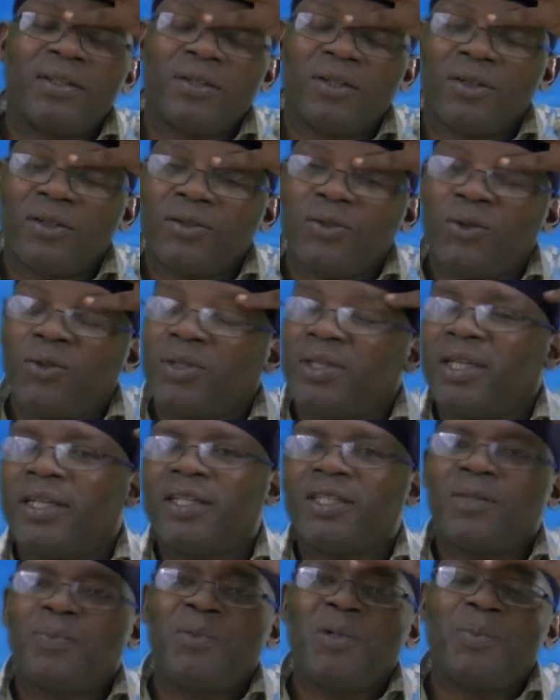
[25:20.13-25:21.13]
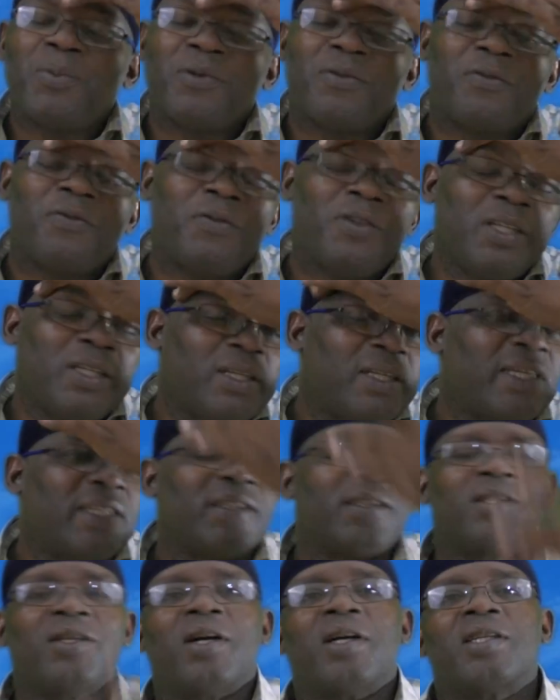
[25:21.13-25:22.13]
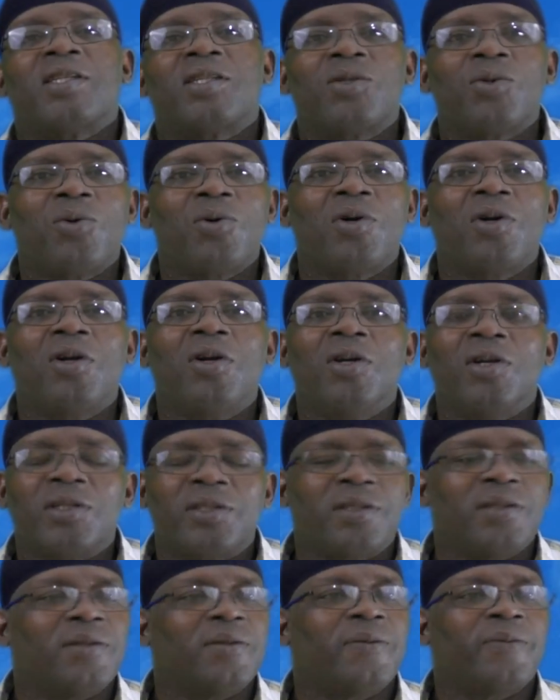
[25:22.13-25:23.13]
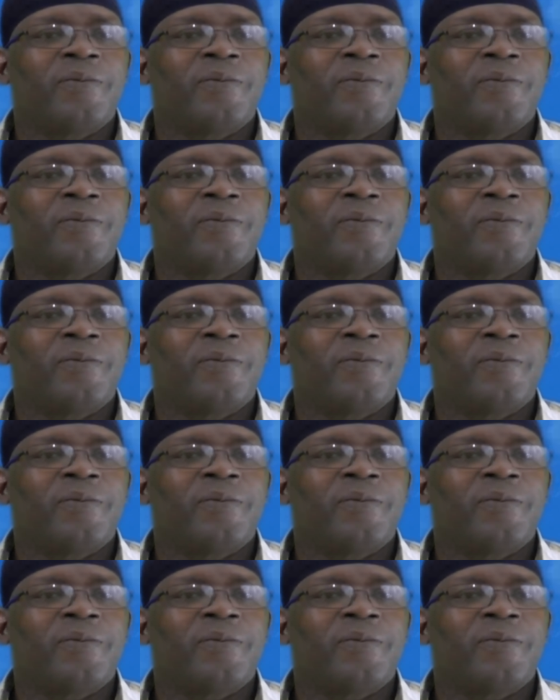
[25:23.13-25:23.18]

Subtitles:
You know, don't let these people feel that you are so glutton